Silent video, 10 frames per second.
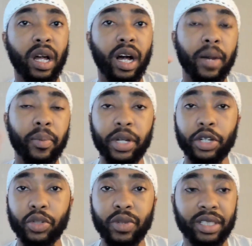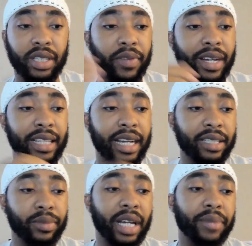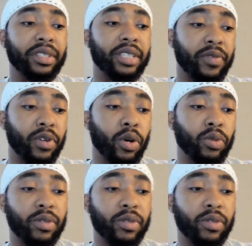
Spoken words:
ministry and stuff like that, sometimes it's difficult to